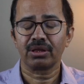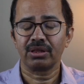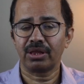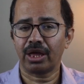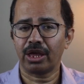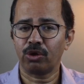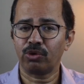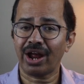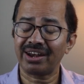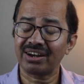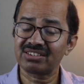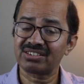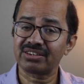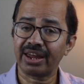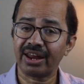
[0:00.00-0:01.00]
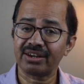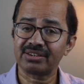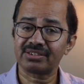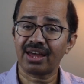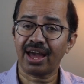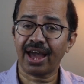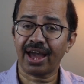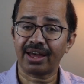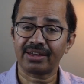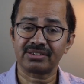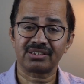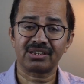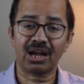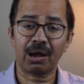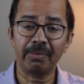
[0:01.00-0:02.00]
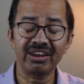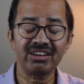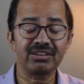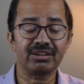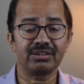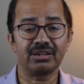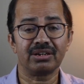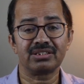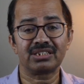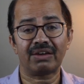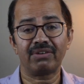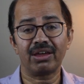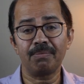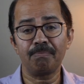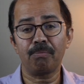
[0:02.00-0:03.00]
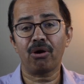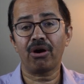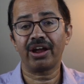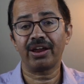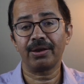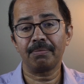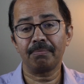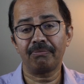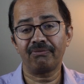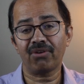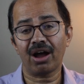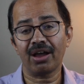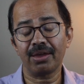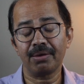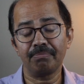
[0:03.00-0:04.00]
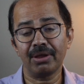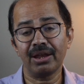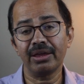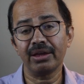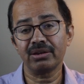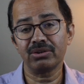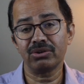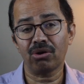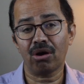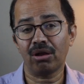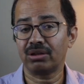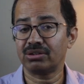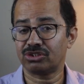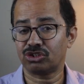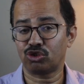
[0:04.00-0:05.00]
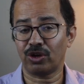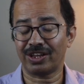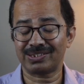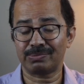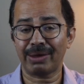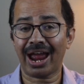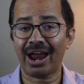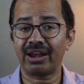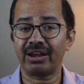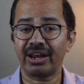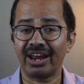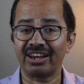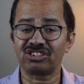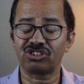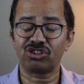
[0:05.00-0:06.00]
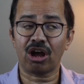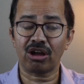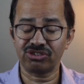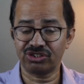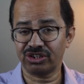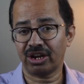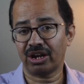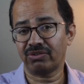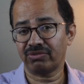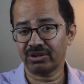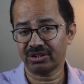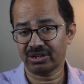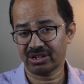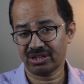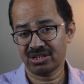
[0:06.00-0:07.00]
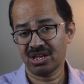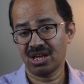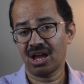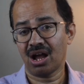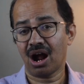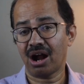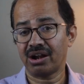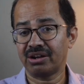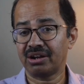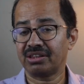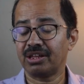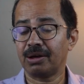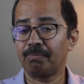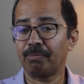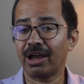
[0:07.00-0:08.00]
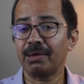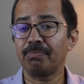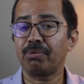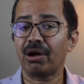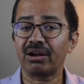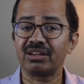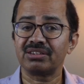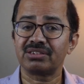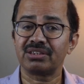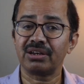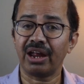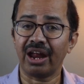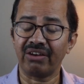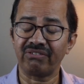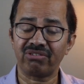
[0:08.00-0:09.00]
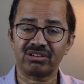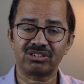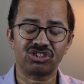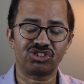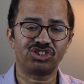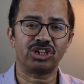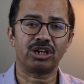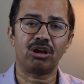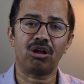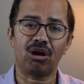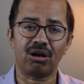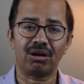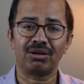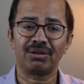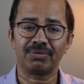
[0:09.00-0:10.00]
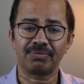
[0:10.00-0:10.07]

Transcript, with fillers: The United States has committed $7.5 billion to expand its charging network under the bipartisan infrastructure law.